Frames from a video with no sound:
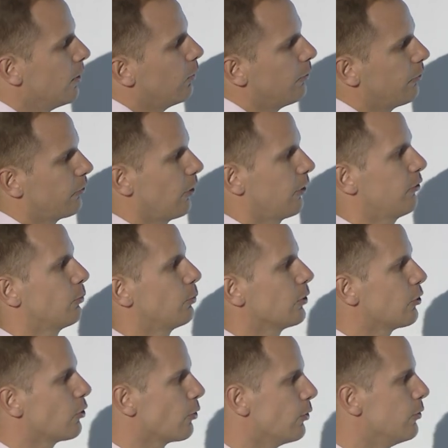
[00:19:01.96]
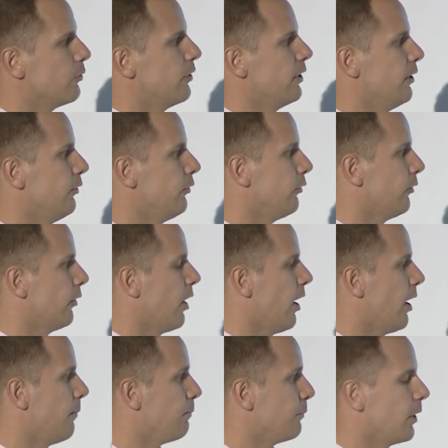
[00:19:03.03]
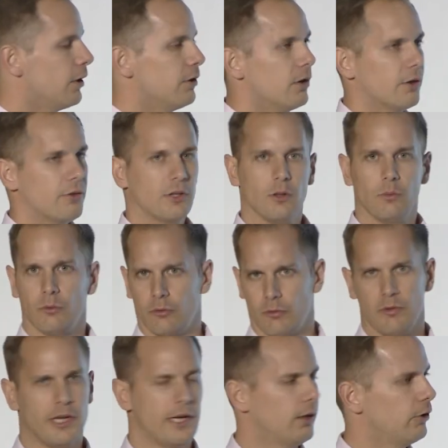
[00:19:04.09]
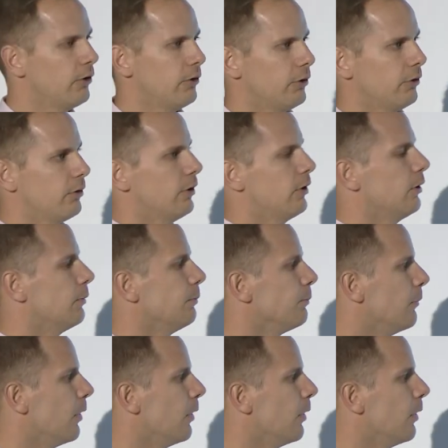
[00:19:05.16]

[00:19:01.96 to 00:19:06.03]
we start to recruit these, and I think it was Neil in the